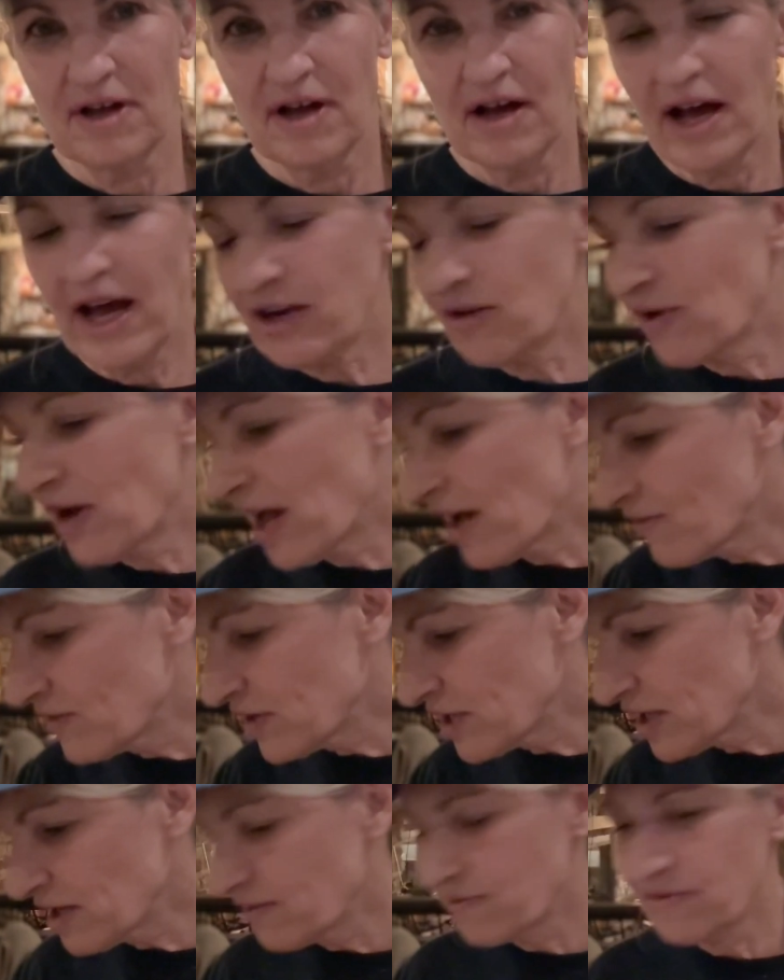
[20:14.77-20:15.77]
I don't have
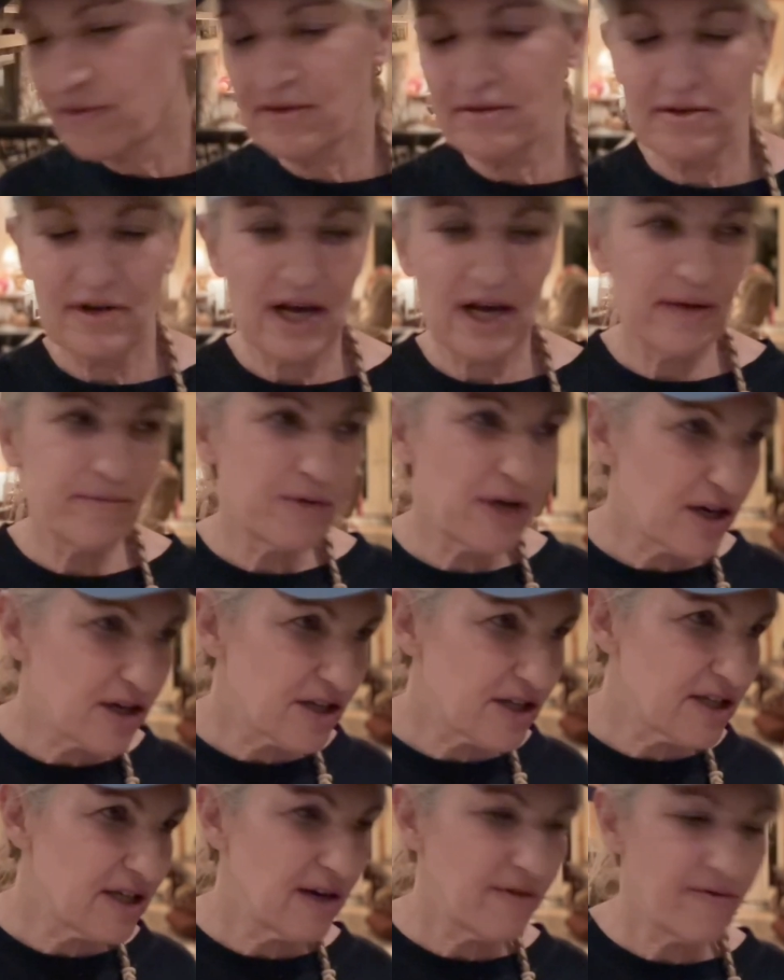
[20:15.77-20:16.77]
enough, I'm not
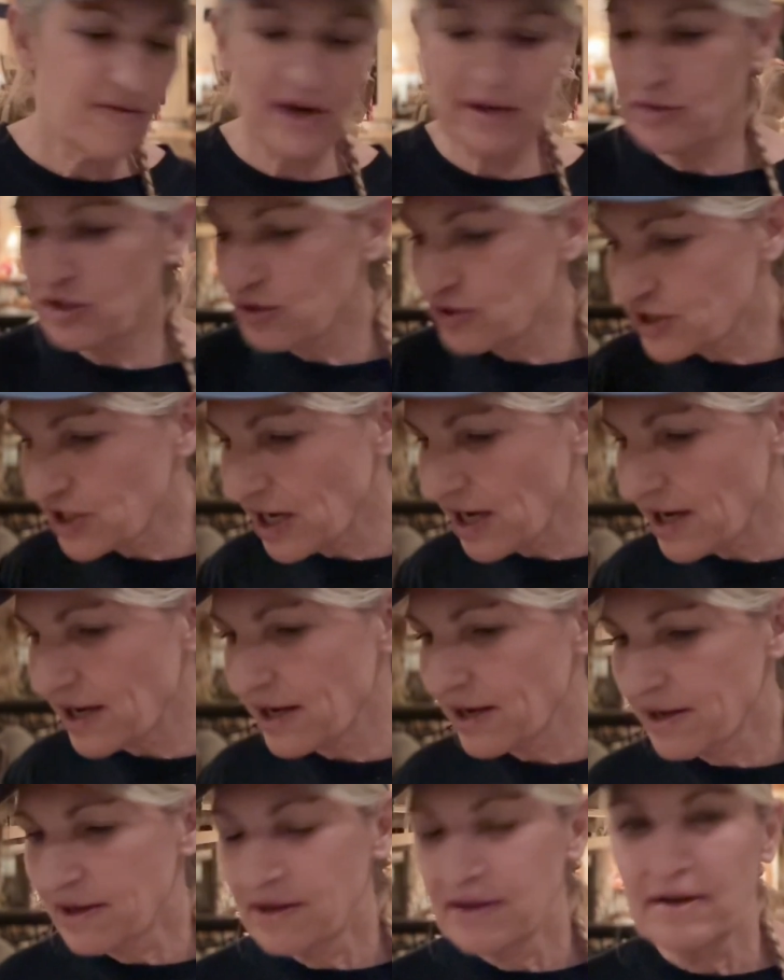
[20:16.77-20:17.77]
good enough, I'm too shy,
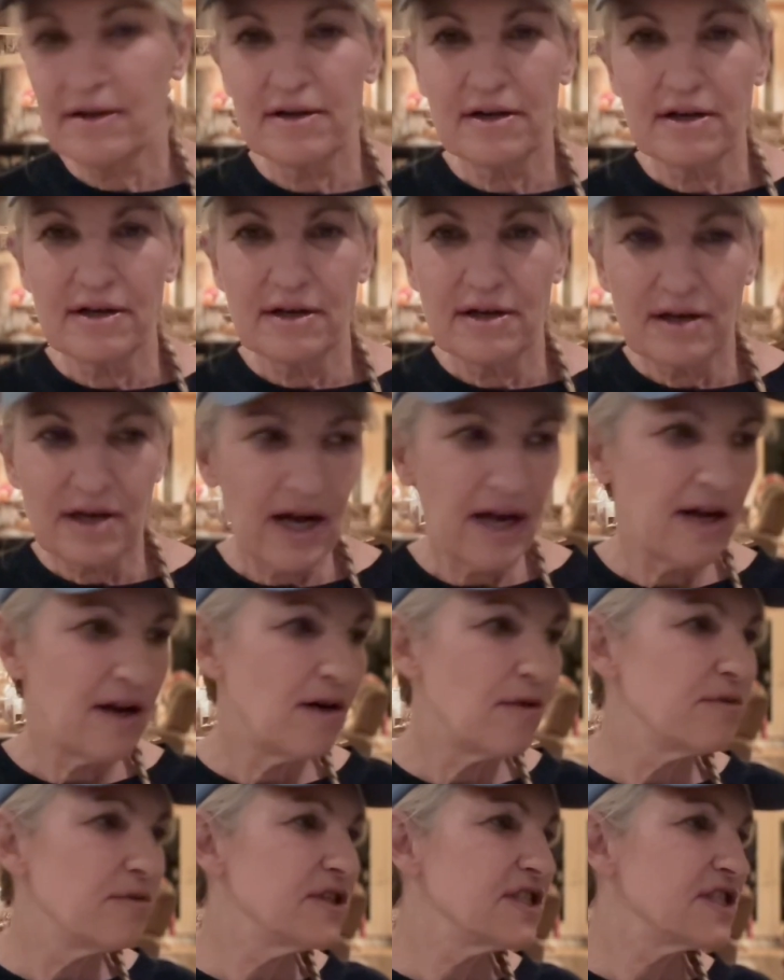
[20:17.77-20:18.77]
I
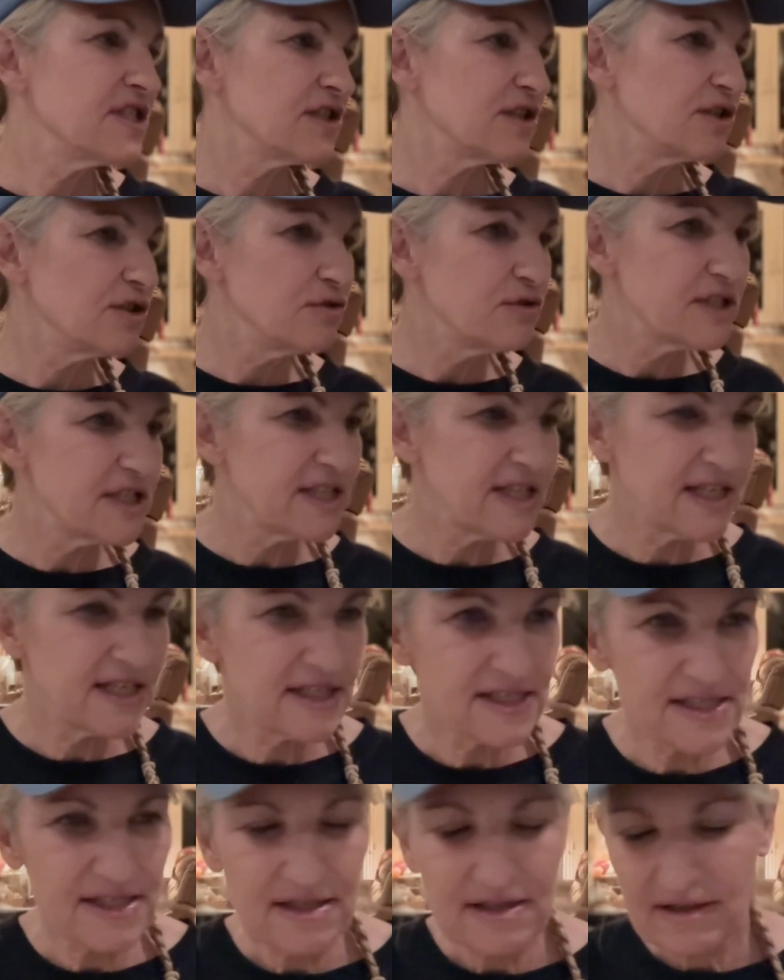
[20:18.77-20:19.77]
always lose
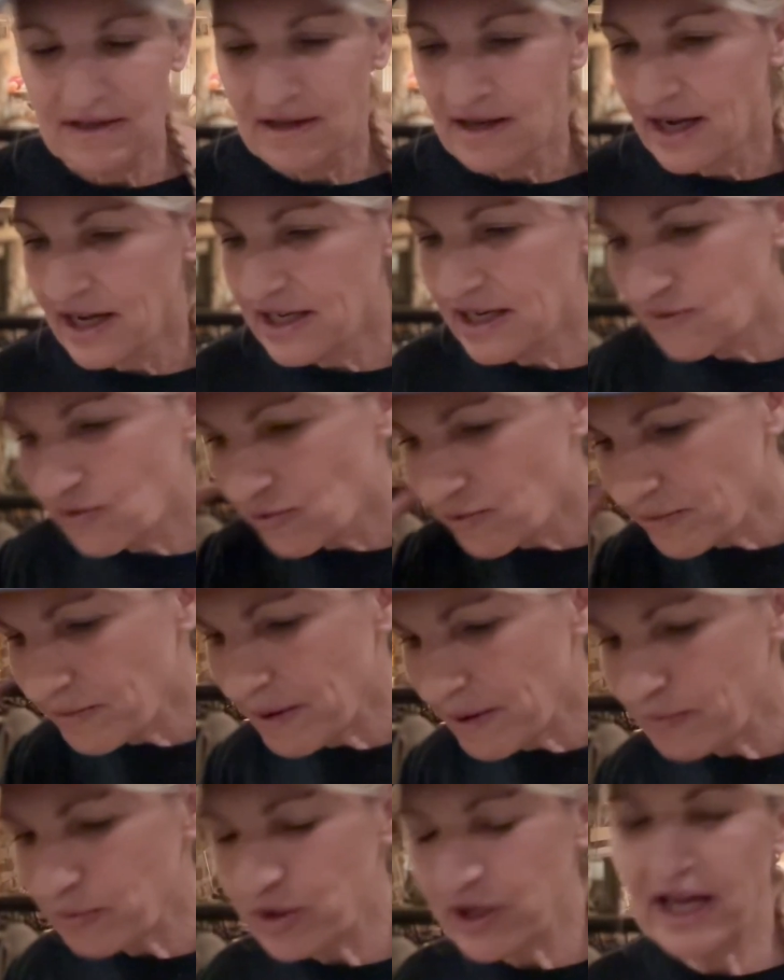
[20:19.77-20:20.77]
things, I never
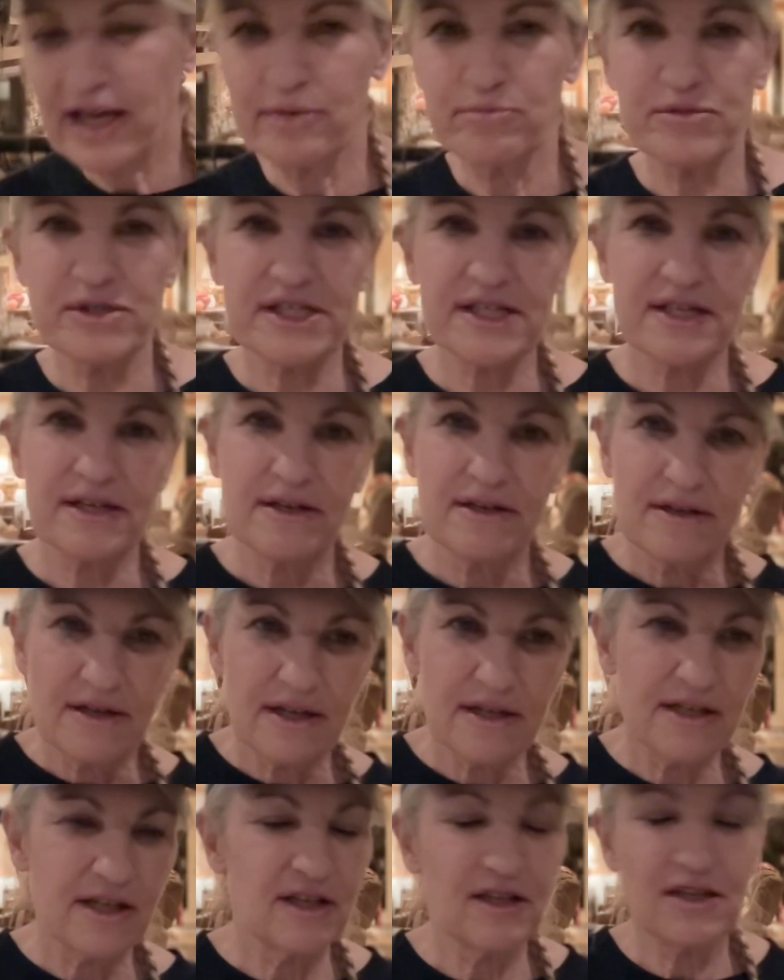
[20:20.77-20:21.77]
remember names,
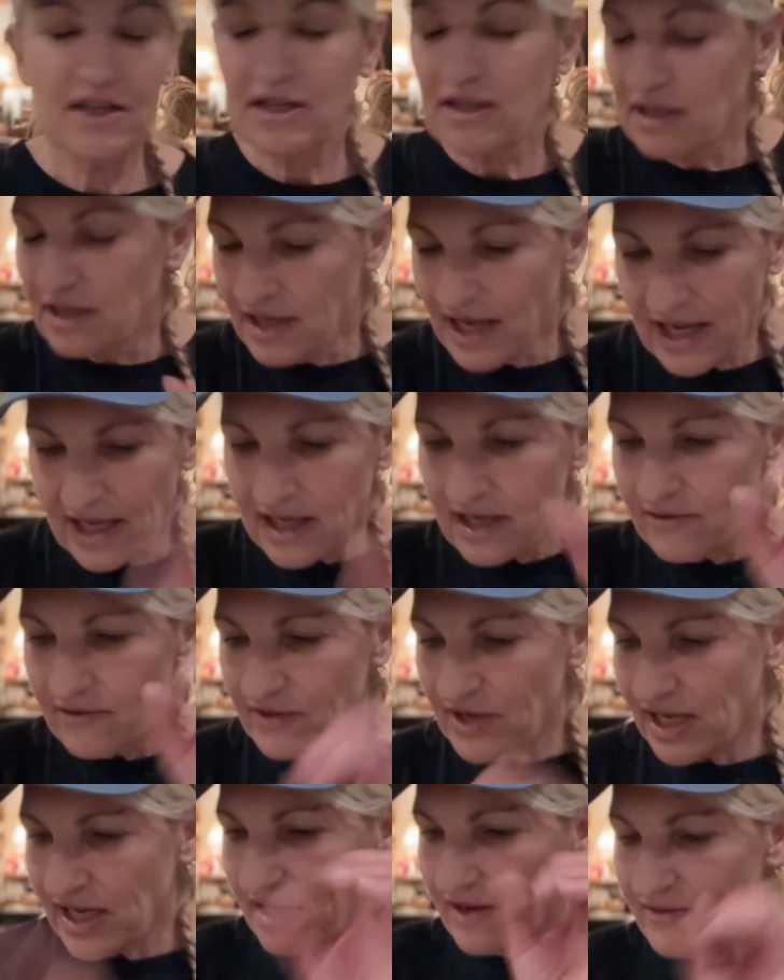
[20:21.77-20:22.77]
negative,
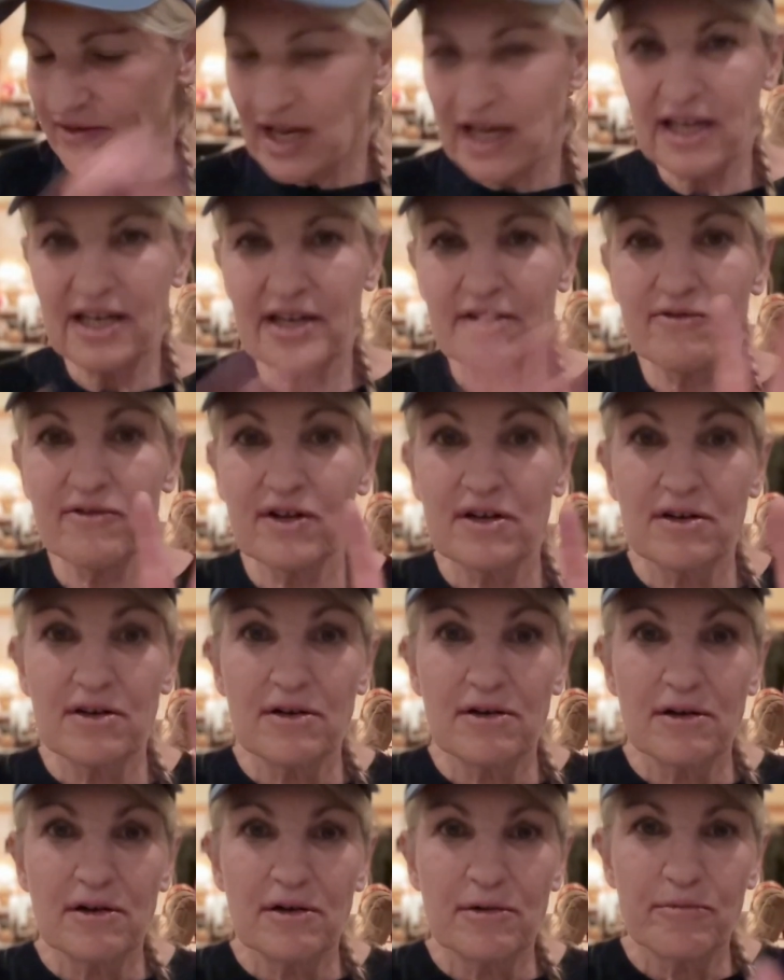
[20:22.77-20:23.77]
negative, negative,
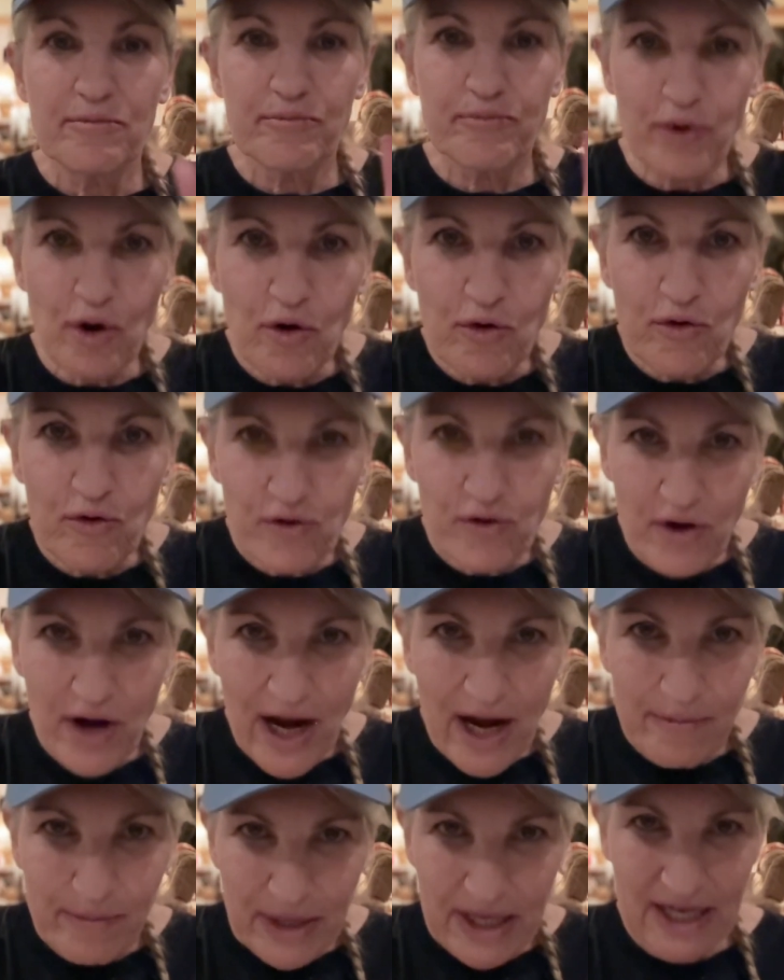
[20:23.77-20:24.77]

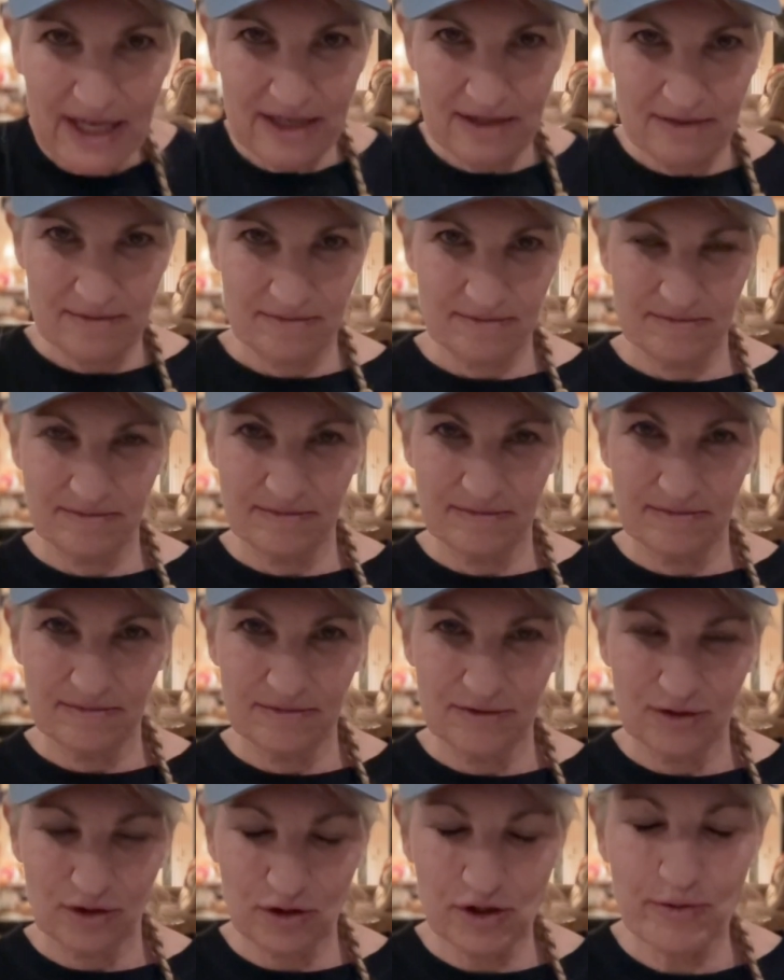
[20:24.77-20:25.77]
programming.
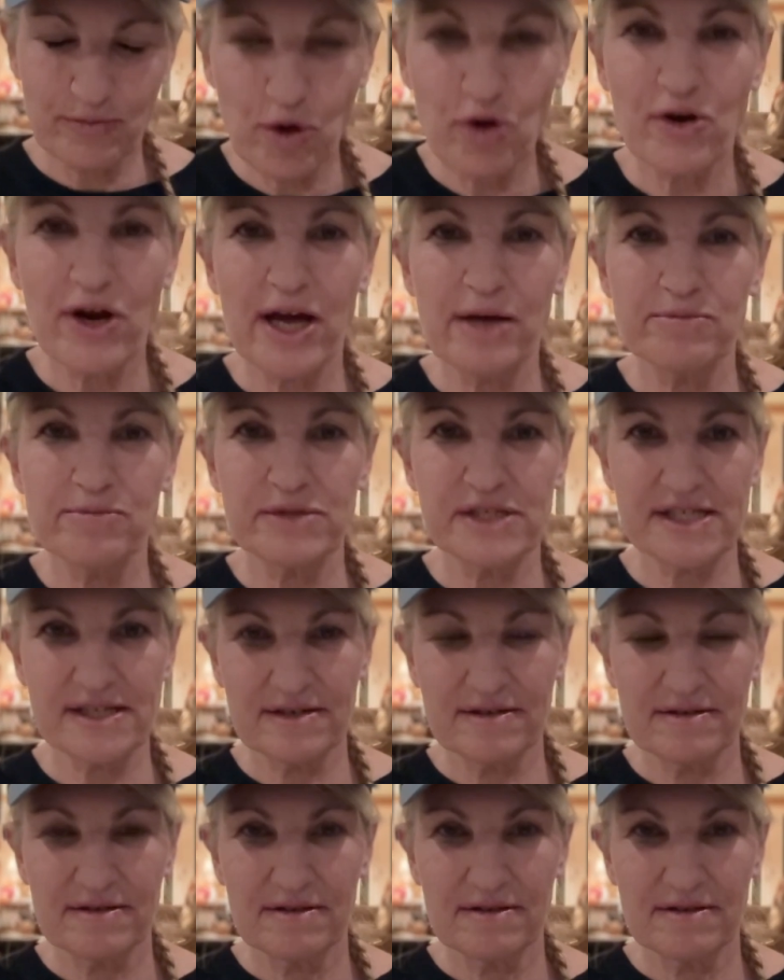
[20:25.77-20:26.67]
Those are programs.